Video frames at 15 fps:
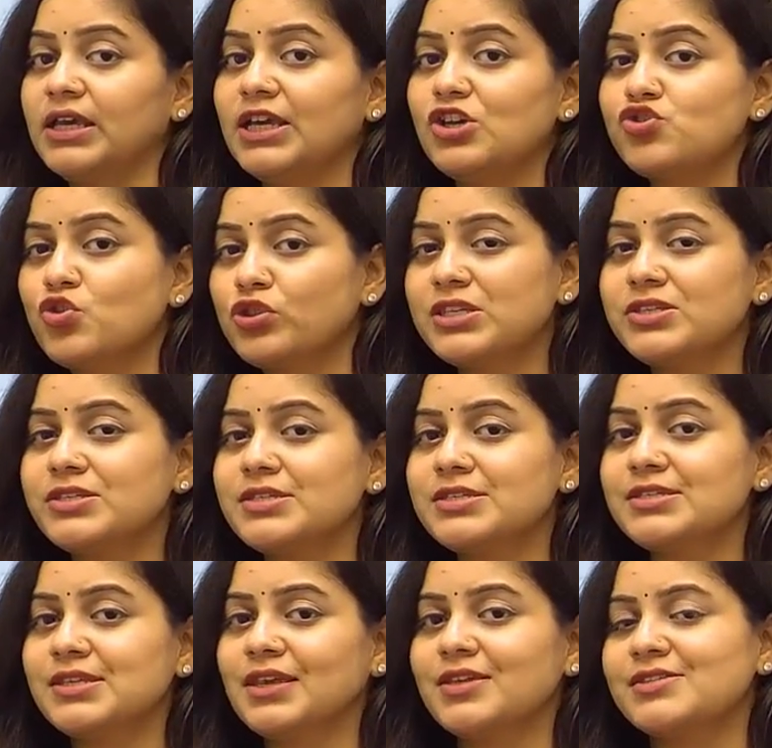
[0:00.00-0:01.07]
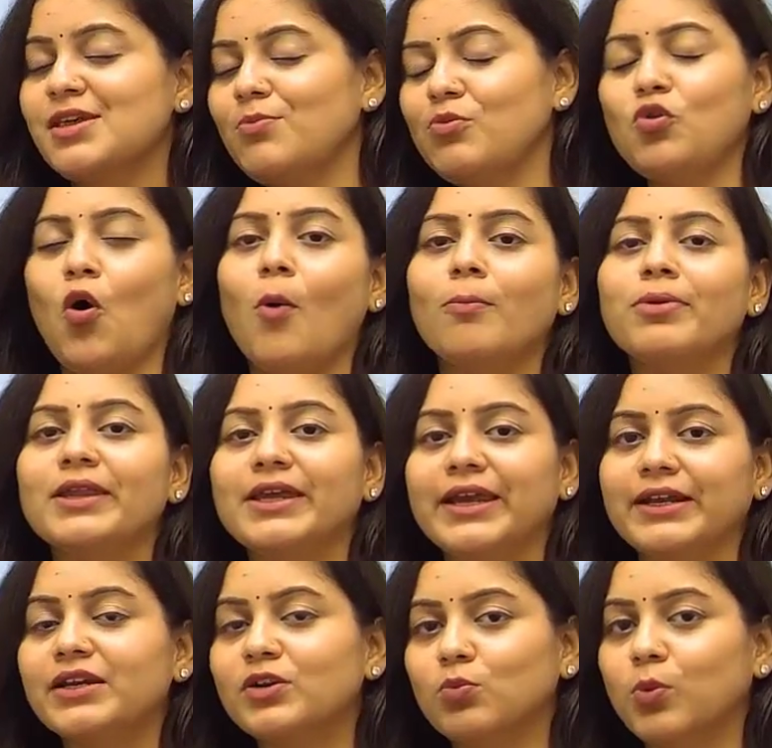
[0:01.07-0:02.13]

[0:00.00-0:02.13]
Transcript: so this is some complicated